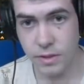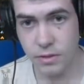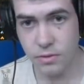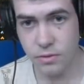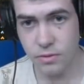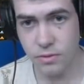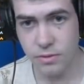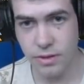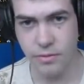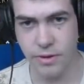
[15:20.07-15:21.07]
No,
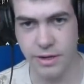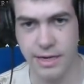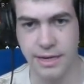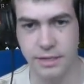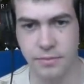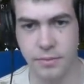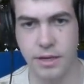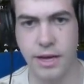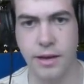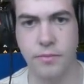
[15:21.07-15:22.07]
not going to catch them.
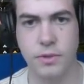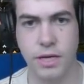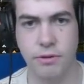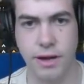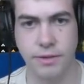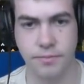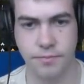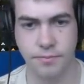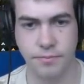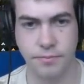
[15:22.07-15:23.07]
Okay, turn around.
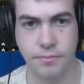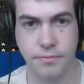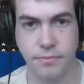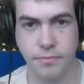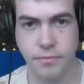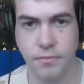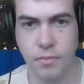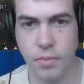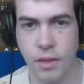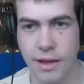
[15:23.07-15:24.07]

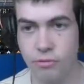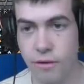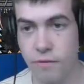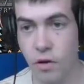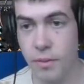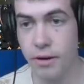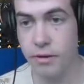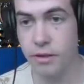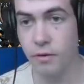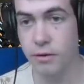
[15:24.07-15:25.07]
Let's reform, go
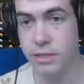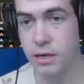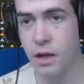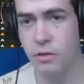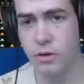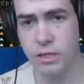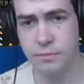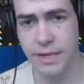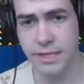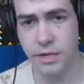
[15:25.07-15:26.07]
into the forest. Got some
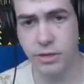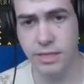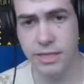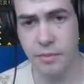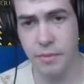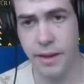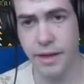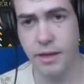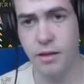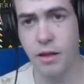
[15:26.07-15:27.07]
Macedonians coming up
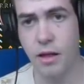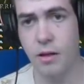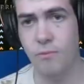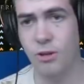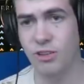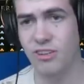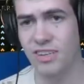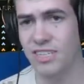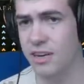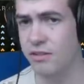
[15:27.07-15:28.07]
here. One unit on
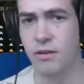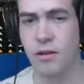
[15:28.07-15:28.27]
its own.